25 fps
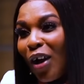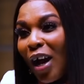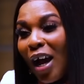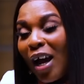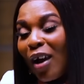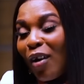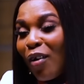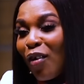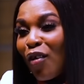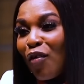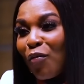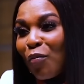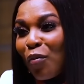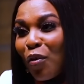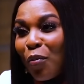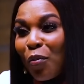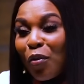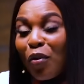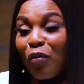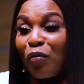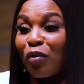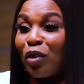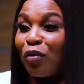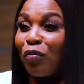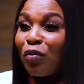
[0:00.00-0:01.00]
I love
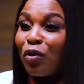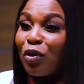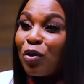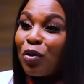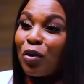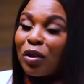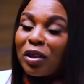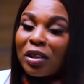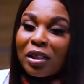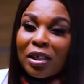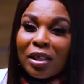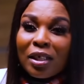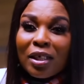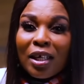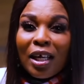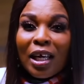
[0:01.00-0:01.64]
Papa of Gong.